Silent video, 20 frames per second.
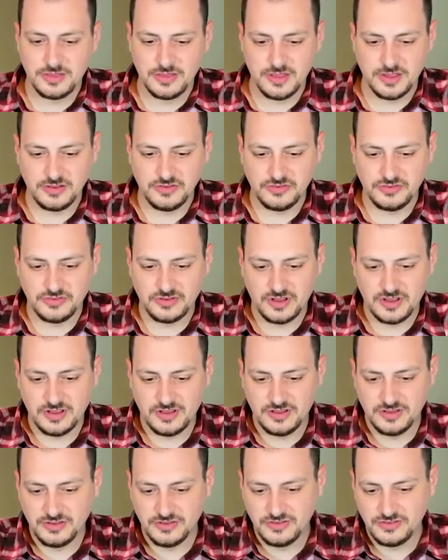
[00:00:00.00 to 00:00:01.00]
This
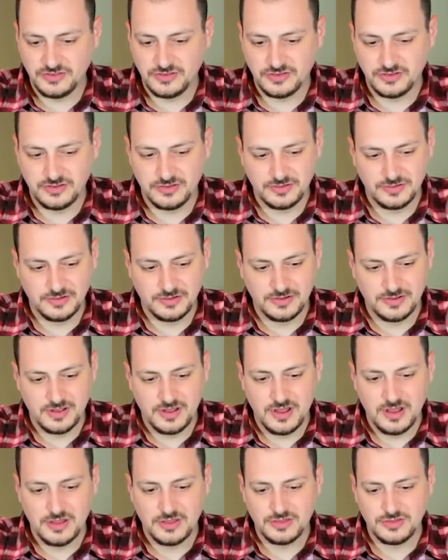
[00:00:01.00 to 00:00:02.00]
is
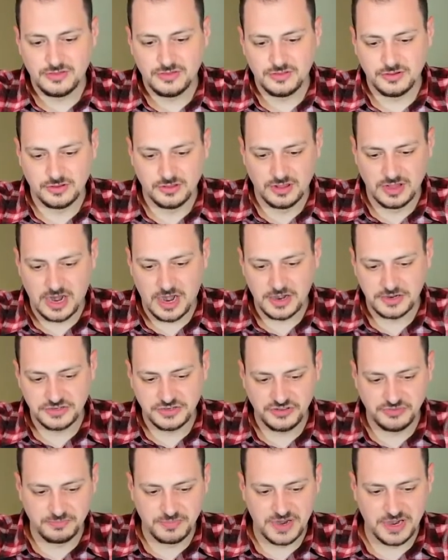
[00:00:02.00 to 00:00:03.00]
the
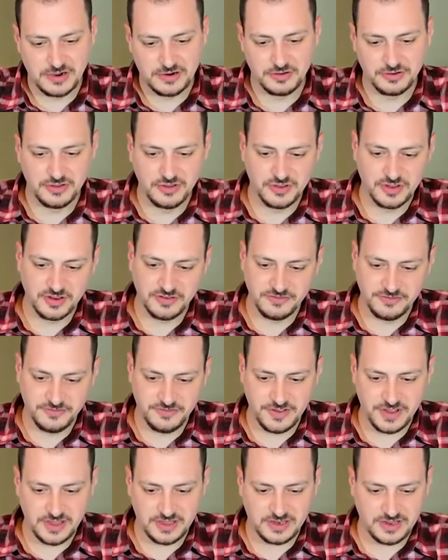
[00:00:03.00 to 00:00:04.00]
largest barrel you can
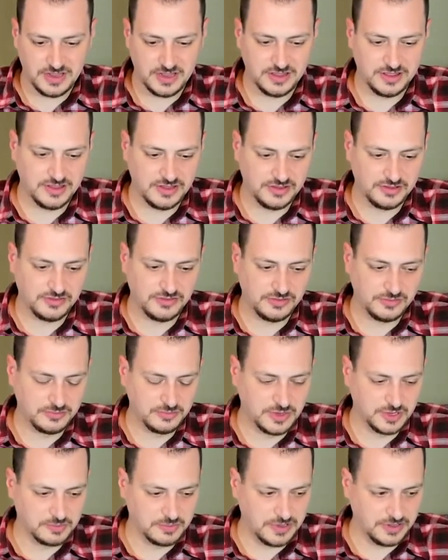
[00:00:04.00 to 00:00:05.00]
fit in this
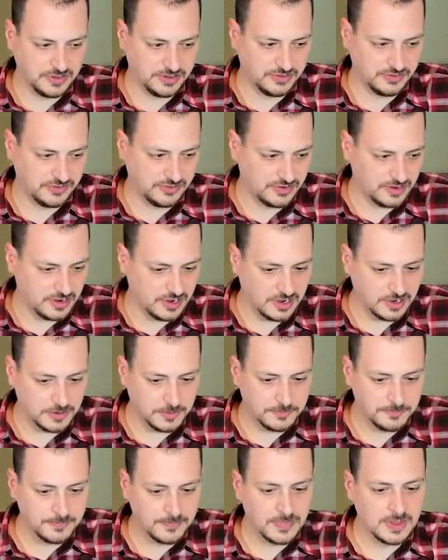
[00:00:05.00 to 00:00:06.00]
McMillan stock.
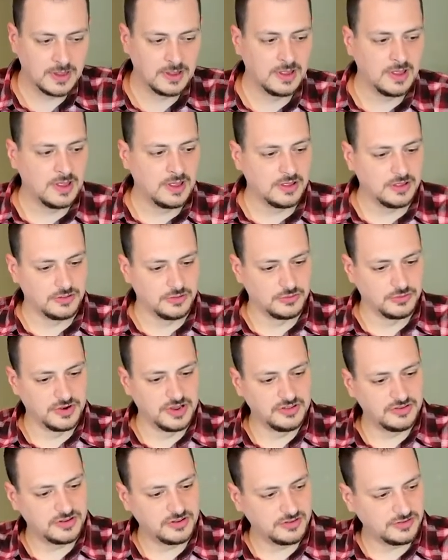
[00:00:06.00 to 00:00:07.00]
And the
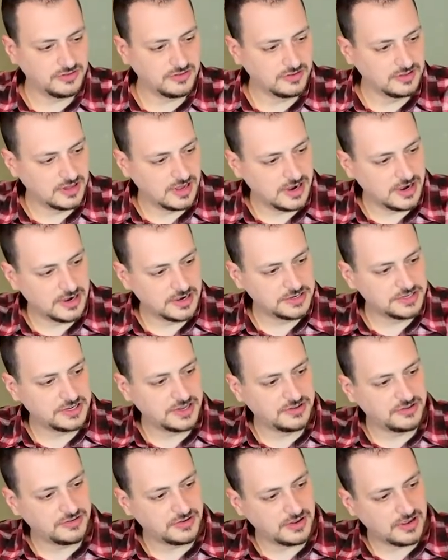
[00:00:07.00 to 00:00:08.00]
reason it's so large
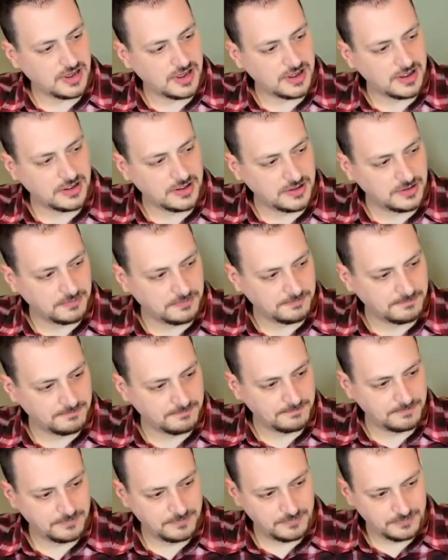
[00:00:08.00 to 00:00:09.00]
is I
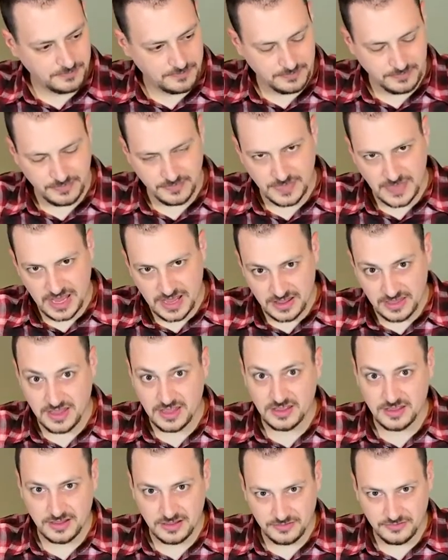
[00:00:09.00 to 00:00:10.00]
had the
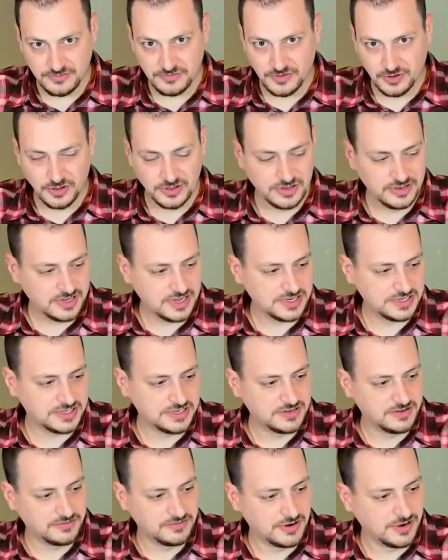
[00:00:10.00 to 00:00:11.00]
full
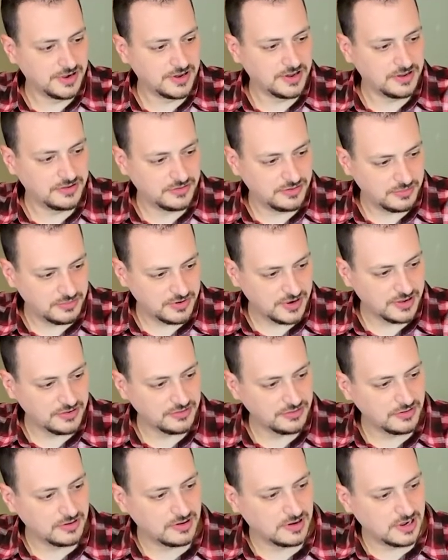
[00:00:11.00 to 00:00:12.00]
intention of running a
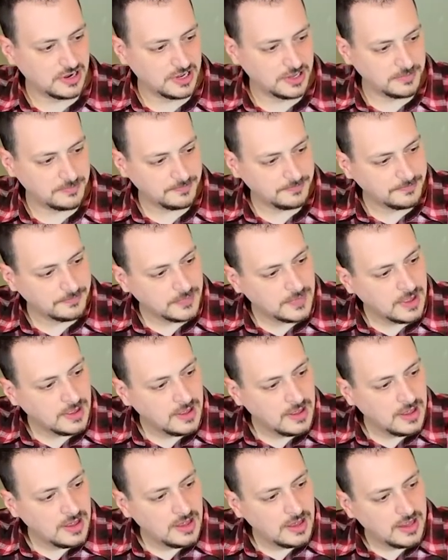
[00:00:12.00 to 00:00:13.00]
suppressor on it,
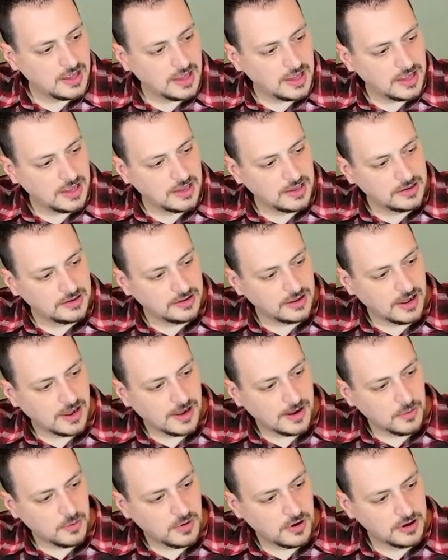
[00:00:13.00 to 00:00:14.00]
and
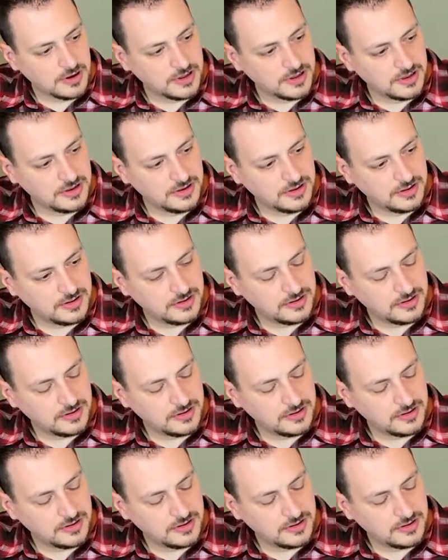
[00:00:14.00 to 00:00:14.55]
I wanted